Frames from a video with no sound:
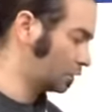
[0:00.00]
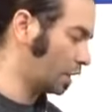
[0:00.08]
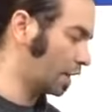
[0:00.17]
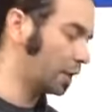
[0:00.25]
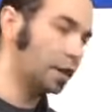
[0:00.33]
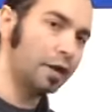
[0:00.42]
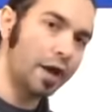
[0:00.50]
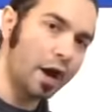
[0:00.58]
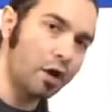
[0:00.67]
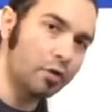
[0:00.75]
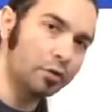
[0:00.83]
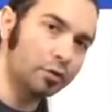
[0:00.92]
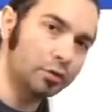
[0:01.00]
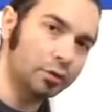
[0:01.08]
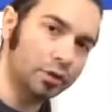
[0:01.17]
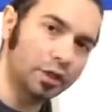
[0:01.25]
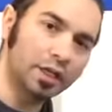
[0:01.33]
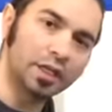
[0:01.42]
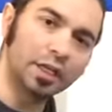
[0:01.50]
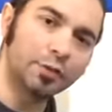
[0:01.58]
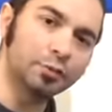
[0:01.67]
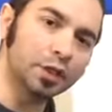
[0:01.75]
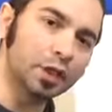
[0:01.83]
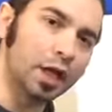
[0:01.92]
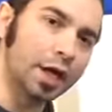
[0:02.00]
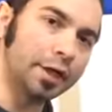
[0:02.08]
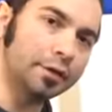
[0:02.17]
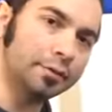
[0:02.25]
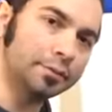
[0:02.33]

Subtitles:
I can now clip the line.